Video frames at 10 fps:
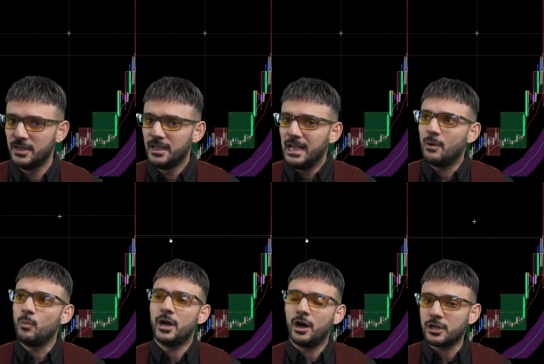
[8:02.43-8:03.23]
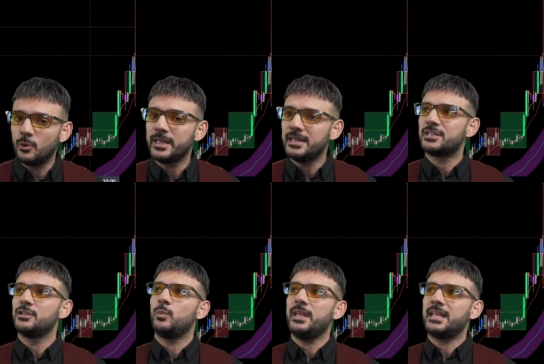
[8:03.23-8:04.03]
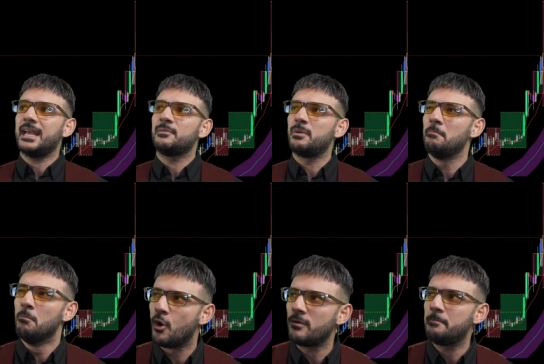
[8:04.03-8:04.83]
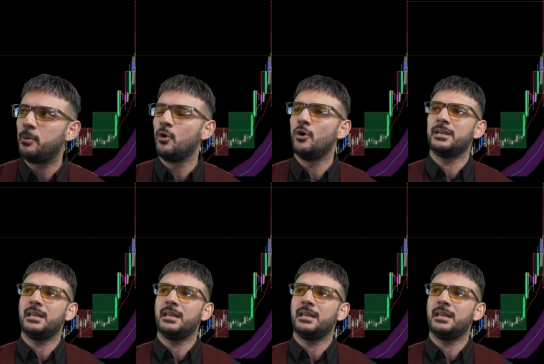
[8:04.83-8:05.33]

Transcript: And we are going into the weekend, but more importantly,